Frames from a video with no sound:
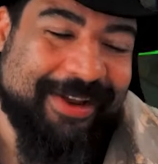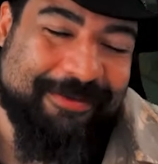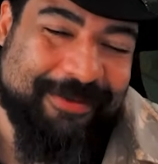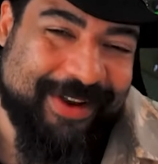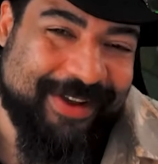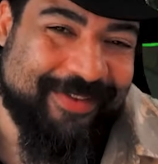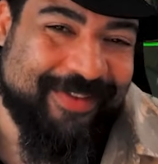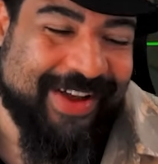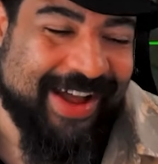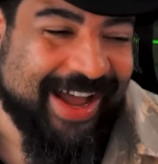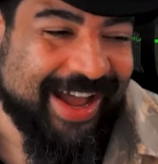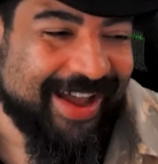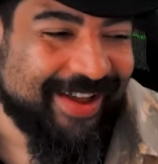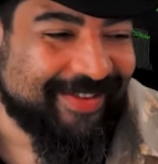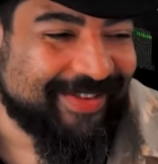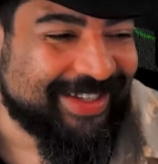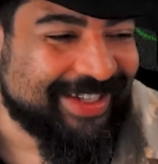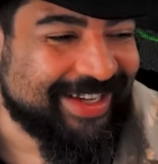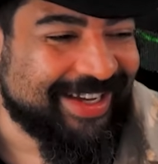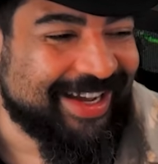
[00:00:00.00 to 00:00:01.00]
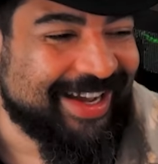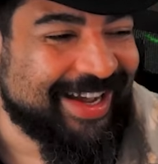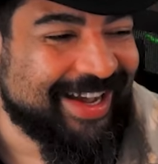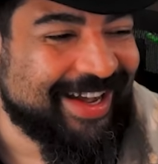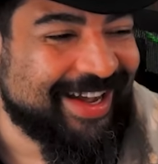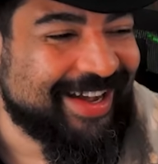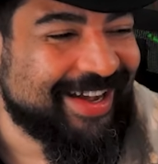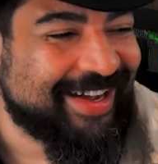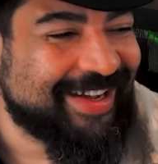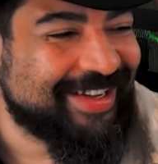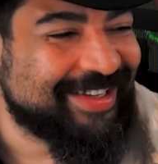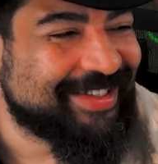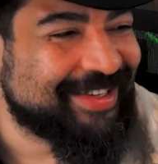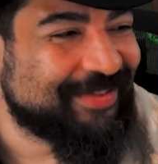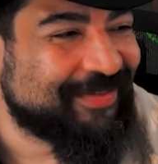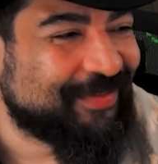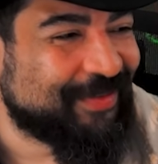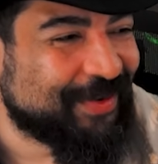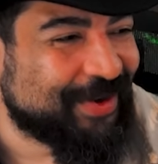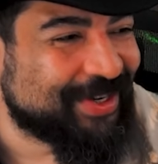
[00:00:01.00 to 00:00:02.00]
and revived. Ah, it's
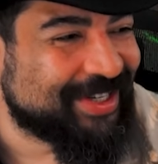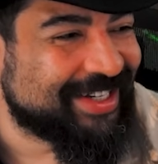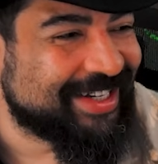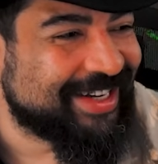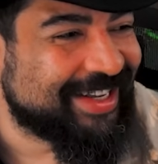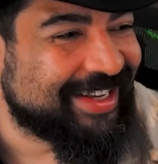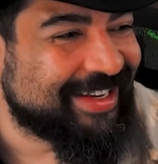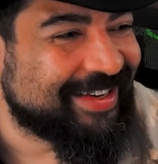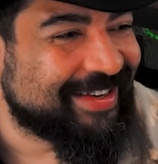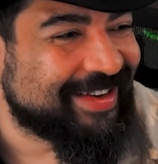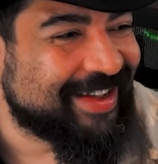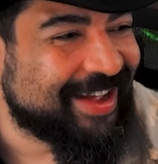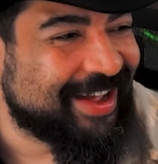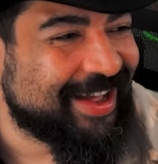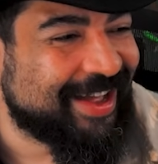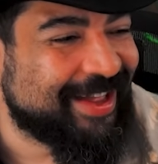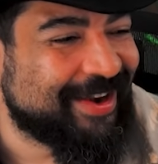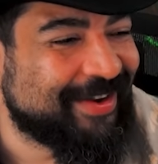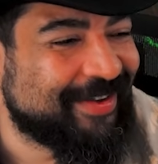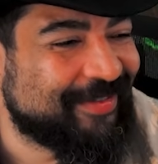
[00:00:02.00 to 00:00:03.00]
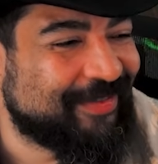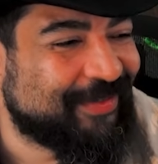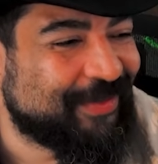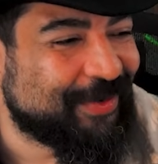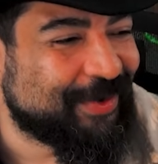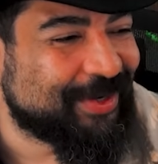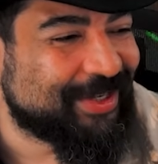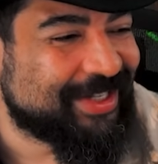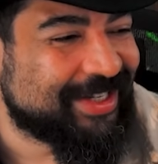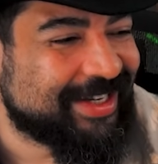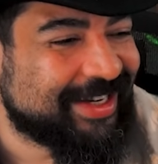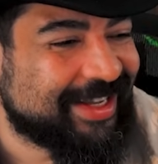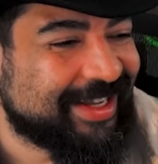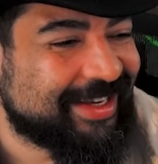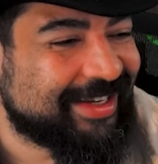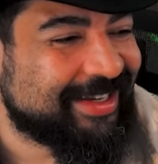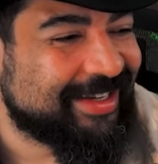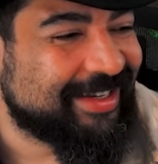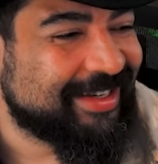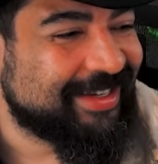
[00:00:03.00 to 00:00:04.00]
unfortunate.
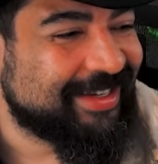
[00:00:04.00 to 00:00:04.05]
Unfortunate.